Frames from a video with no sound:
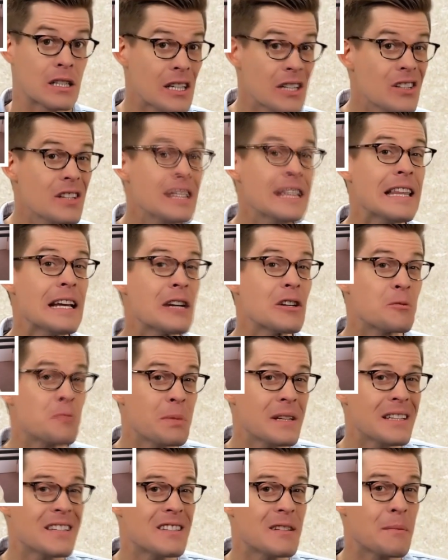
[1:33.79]
Clearly there's
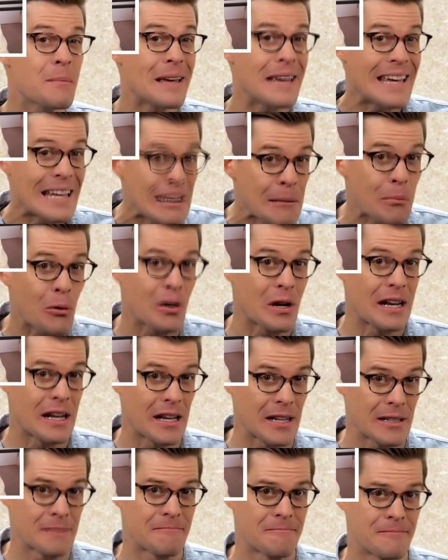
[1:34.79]
been some
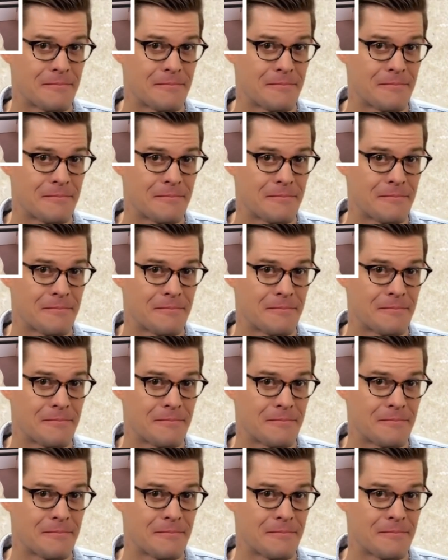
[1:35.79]
inbreeding.